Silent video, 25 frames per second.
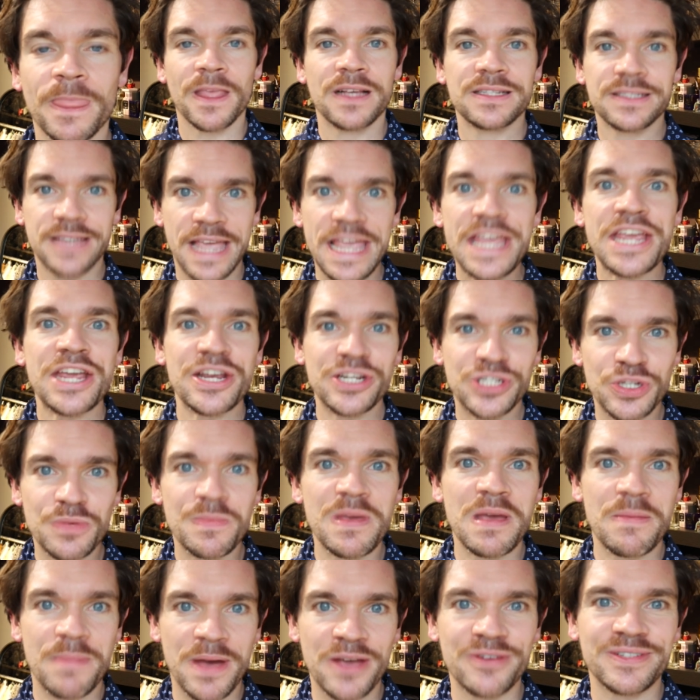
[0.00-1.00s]
Skincare should
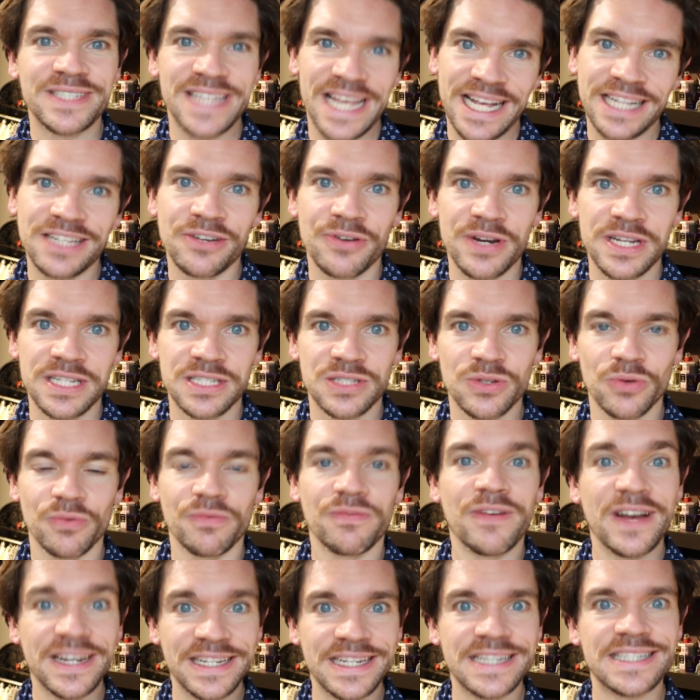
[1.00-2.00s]
be about tailoring, so
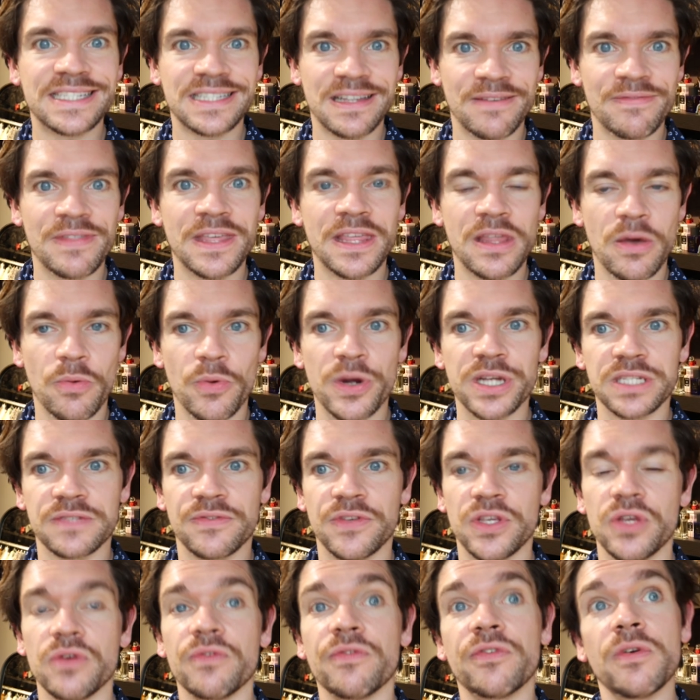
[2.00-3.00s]
finding something that works for you.